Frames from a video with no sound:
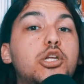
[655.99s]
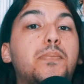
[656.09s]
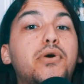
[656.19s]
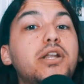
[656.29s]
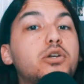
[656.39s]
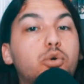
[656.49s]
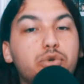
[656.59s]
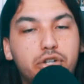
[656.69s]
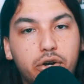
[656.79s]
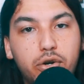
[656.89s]
is a pretty cool
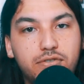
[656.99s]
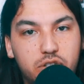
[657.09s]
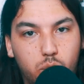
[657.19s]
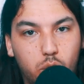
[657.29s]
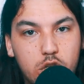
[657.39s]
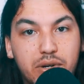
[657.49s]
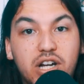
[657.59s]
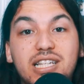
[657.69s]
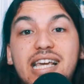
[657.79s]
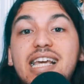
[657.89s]
return of sorts
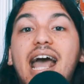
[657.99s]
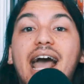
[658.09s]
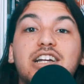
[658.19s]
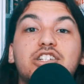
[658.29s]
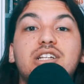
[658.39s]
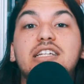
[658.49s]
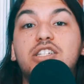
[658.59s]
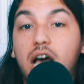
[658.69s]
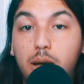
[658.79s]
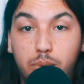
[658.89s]
because he actually
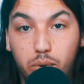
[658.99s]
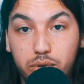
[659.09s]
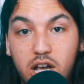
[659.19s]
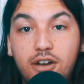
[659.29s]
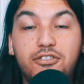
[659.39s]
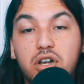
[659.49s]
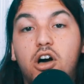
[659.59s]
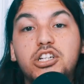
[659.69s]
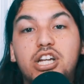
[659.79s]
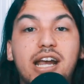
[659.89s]
doubled for
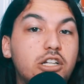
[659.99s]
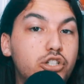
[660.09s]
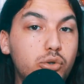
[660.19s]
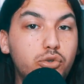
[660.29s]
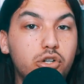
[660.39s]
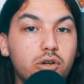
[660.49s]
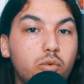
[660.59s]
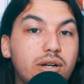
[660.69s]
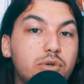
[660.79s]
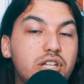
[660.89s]
Lon Chaney Jr.
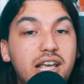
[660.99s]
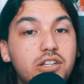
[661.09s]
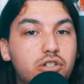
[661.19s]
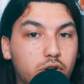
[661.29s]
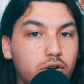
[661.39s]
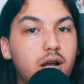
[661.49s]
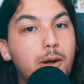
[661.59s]
when it was his turn